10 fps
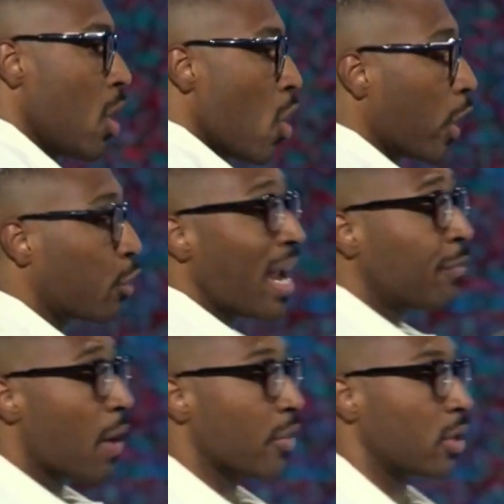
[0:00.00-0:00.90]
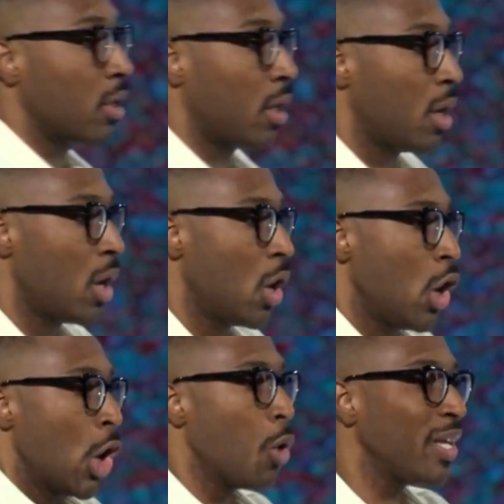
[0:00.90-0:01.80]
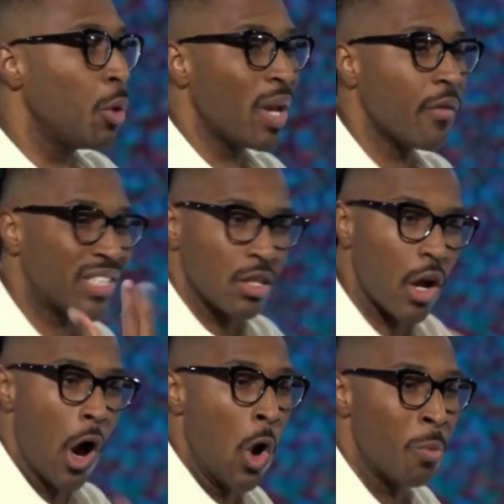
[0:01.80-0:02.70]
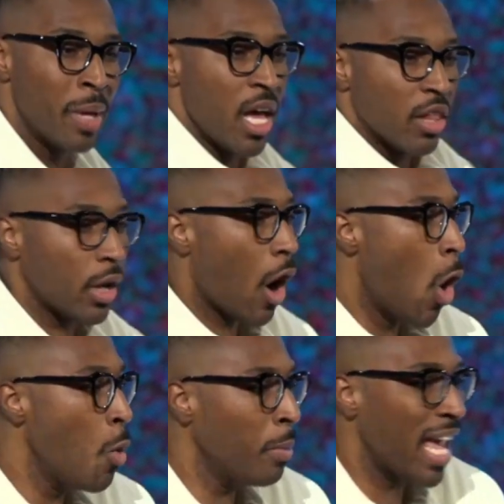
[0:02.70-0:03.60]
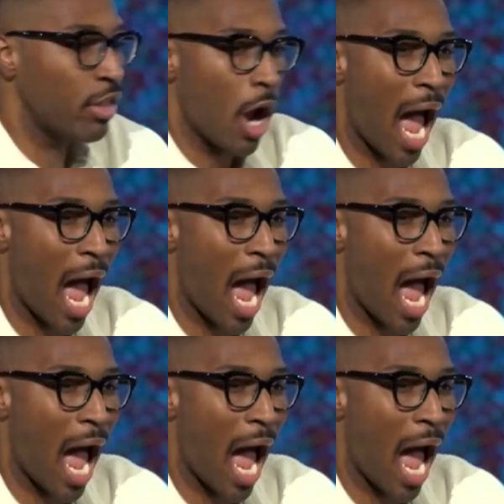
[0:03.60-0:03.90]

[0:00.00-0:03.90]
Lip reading: or grandfather who, when you went over to their home and their